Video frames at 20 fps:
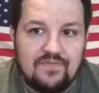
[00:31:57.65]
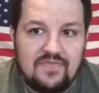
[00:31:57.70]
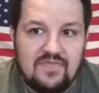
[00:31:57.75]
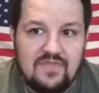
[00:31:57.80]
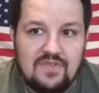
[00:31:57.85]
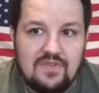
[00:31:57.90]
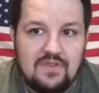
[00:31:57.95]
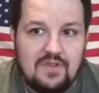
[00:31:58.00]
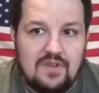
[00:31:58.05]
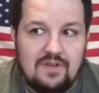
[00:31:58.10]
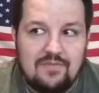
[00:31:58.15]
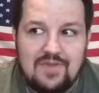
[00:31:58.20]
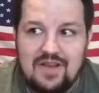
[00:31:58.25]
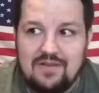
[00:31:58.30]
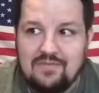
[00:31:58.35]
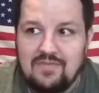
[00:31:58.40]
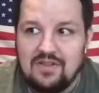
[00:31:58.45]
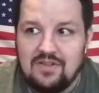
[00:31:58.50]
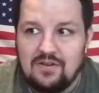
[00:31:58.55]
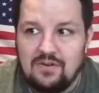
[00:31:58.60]

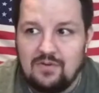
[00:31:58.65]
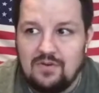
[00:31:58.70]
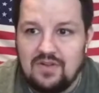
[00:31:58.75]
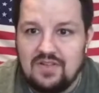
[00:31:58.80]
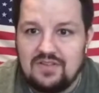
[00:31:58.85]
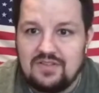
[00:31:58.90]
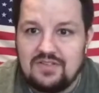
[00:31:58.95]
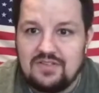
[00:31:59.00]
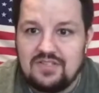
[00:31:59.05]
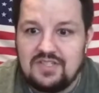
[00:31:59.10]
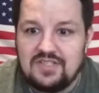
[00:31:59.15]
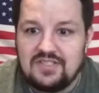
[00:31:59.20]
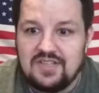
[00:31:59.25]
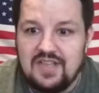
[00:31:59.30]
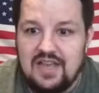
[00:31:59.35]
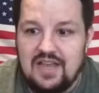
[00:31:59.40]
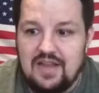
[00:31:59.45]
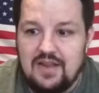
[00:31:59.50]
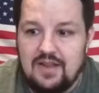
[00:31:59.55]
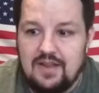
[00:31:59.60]
little one, she's
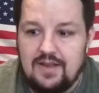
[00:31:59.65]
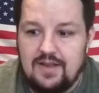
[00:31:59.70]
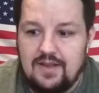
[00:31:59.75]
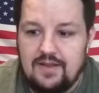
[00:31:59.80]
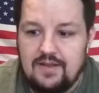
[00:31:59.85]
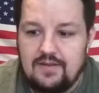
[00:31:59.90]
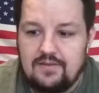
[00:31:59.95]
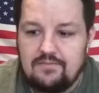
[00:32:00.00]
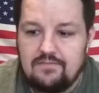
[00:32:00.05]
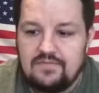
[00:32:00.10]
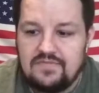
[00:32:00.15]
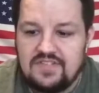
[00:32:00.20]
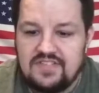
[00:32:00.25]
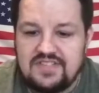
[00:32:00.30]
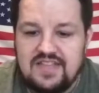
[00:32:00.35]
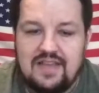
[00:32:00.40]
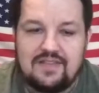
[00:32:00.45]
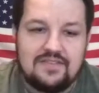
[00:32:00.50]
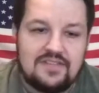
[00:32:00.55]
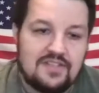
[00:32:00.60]
had
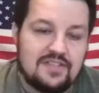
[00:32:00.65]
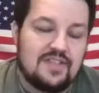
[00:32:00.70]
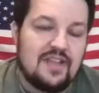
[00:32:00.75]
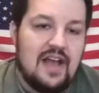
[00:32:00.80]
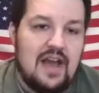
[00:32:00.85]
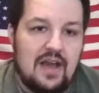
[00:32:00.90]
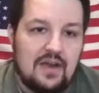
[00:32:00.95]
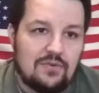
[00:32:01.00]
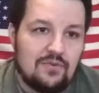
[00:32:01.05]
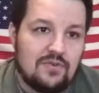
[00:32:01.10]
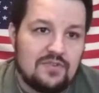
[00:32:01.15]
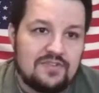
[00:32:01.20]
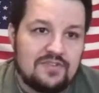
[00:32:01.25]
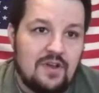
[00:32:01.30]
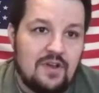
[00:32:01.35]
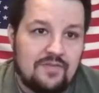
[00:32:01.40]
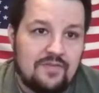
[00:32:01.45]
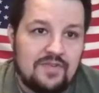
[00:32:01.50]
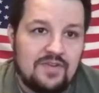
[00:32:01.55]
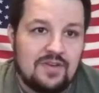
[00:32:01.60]
just the honor roll
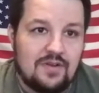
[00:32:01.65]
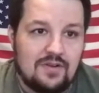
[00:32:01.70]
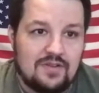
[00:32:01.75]
stuff, and you go on